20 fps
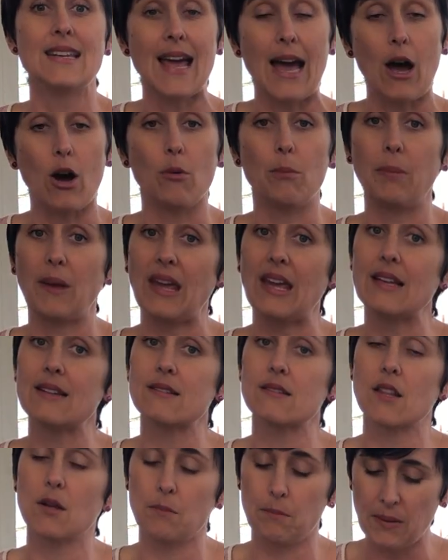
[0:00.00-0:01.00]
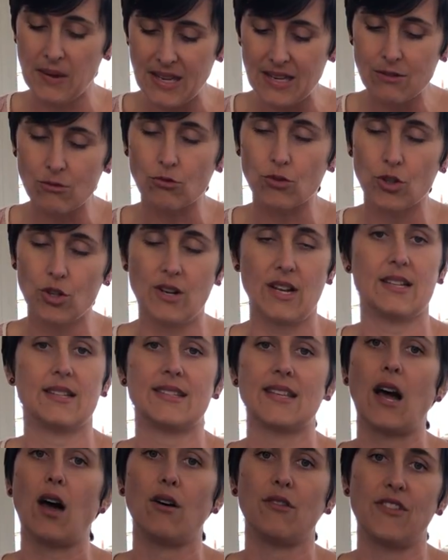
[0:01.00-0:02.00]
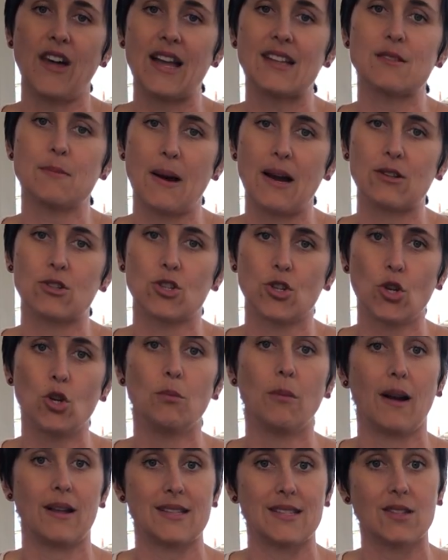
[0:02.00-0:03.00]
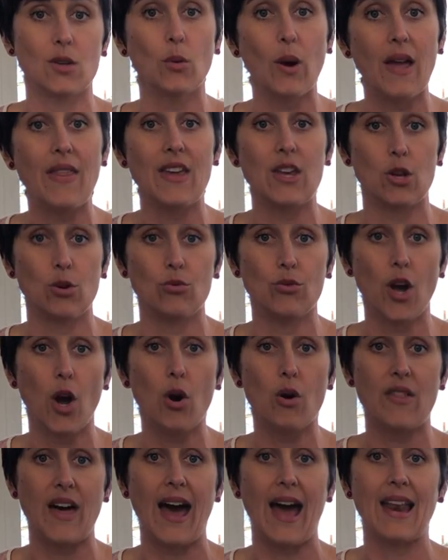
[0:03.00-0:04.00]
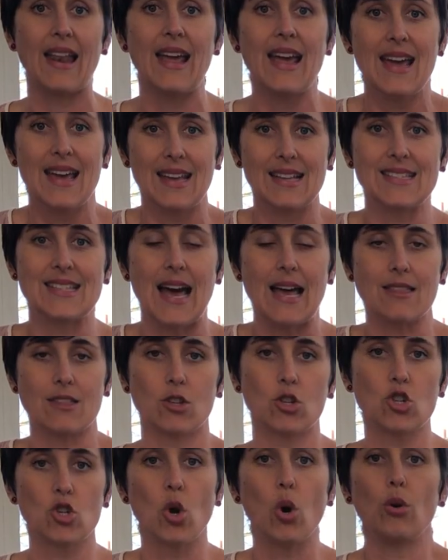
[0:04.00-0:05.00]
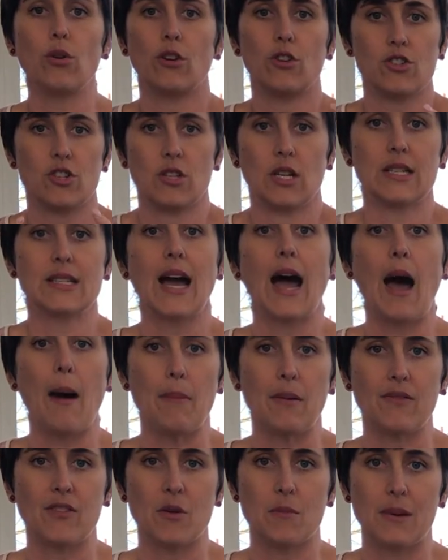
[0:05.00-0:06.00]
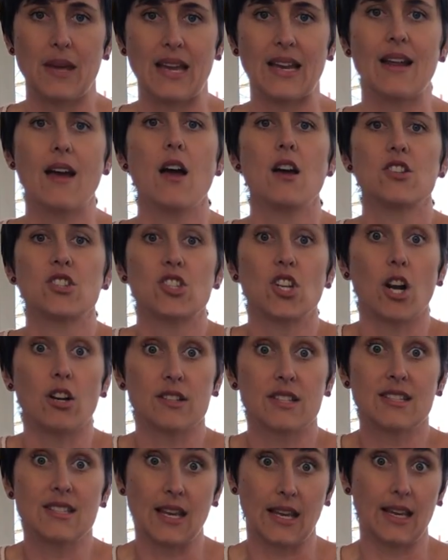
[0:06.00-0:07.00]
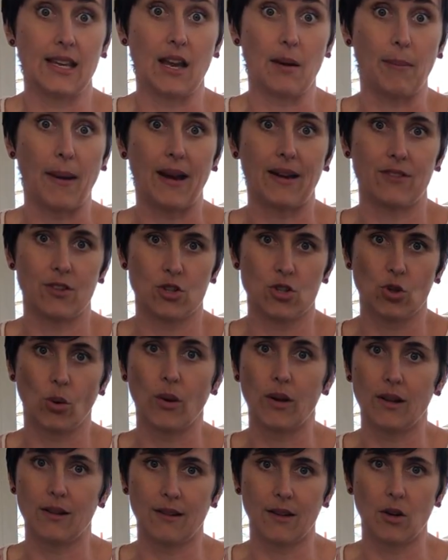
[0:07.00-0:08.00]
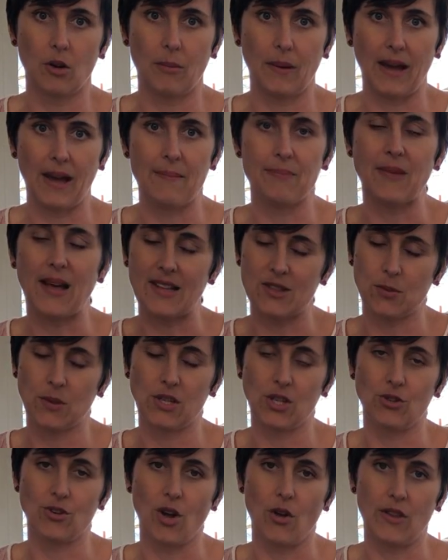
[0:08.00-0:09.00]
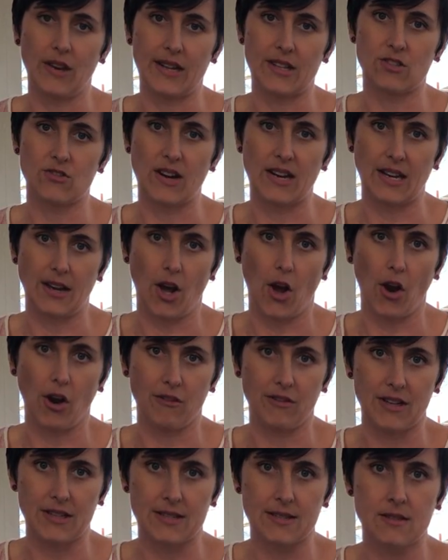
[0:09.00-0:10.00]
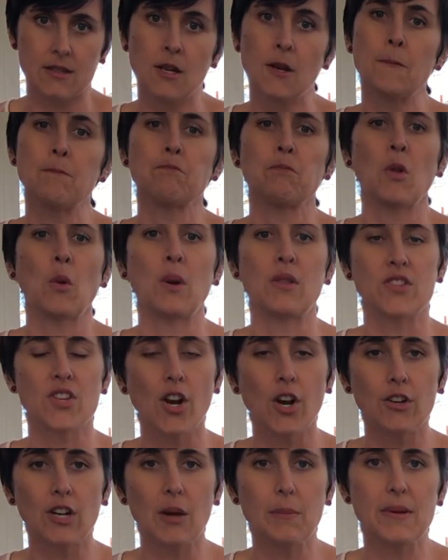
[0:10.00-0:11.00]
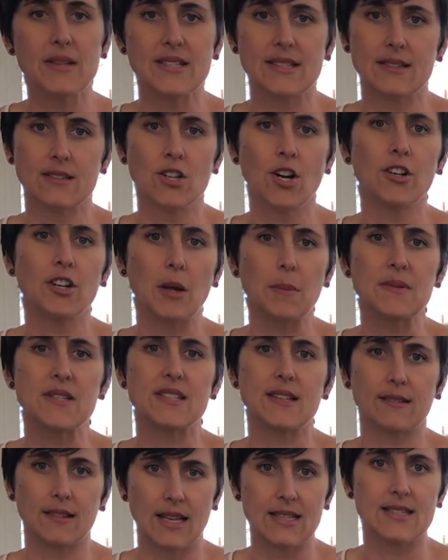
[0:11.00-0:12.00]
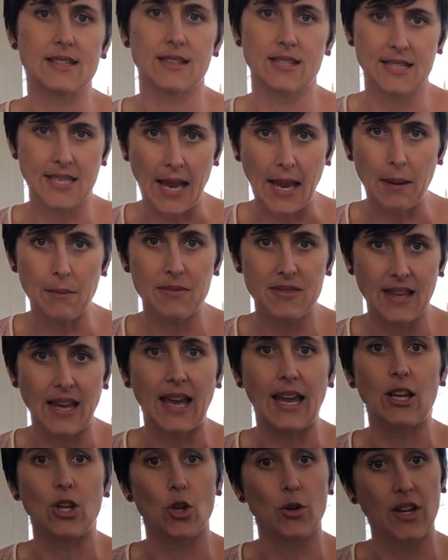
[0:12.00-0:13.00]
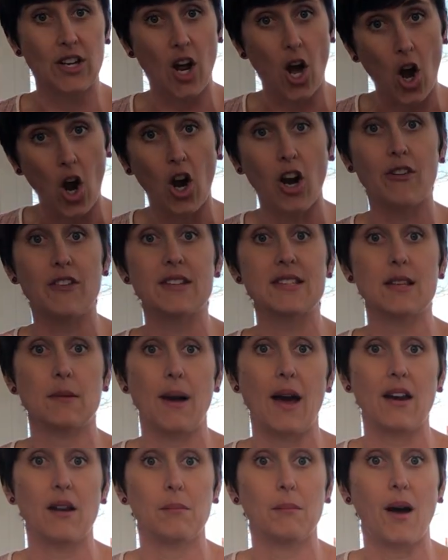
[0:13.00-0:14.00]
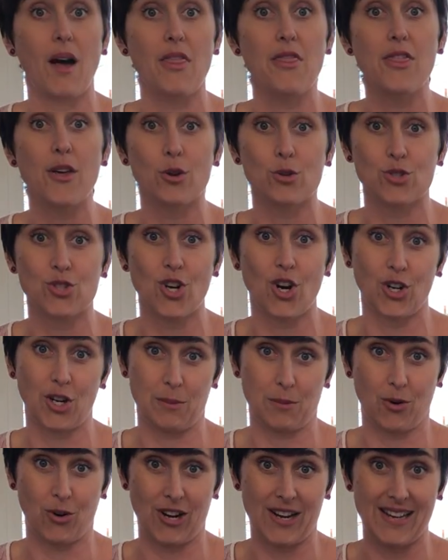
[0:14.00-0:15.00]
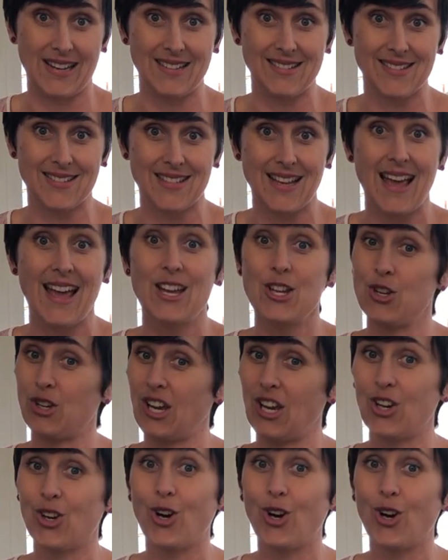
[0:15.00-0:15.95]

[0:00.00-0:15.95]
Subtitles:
Now, the beet root itself, that's about 2 months. And the way that you know that is that the shoulders or the top of the beet starts sticking up out of the soil a little bit. And that's when you know that it's ready to harvest. With turnips, it's the same thing. You can harvest about a month those turnip greens. You can